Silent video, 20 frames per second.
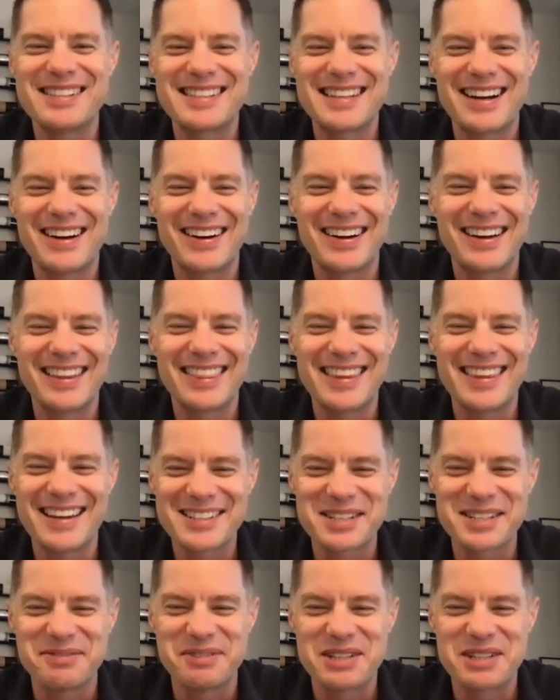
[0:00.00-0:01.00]
Sarah,
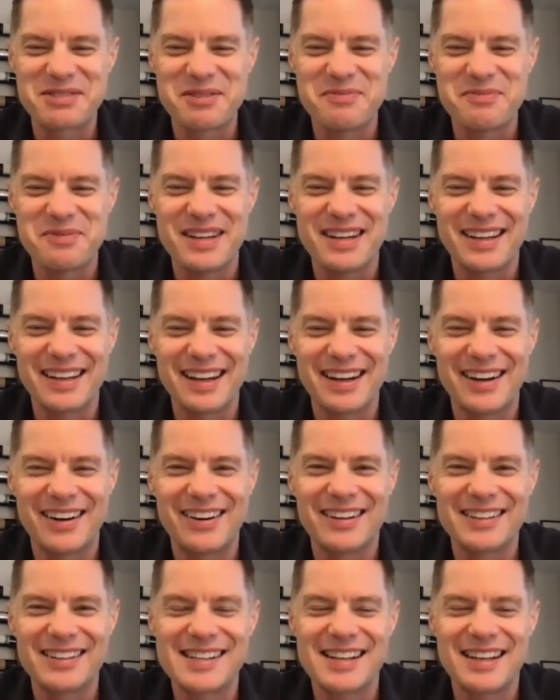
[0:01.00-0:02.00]
thanks so much for being
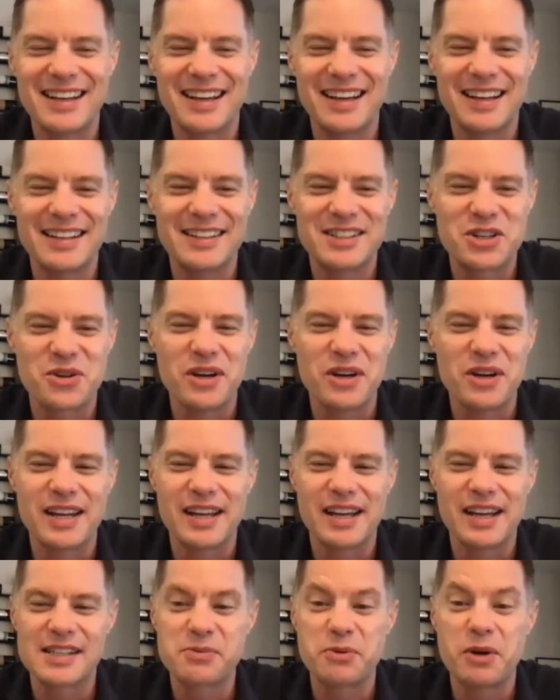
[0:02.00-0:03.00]
here and joining us.